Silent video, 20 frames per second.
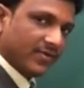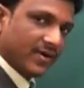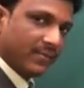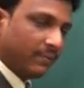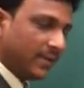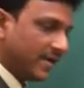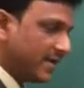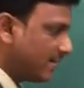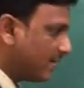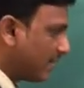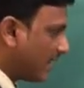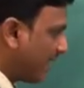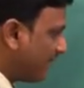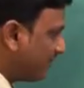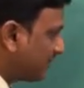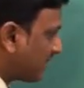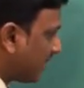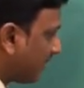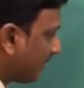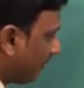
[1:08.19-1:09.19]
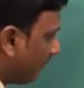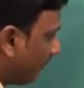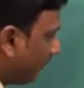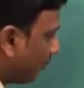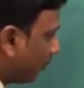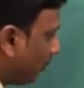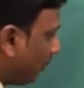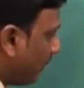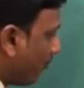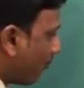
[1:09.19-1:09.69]
complete life cycle
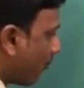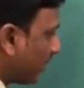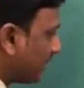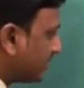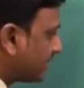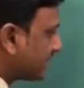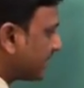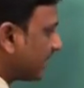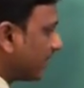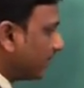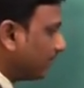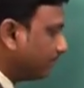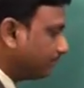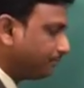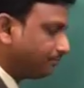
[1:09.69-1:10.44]
with only one cell.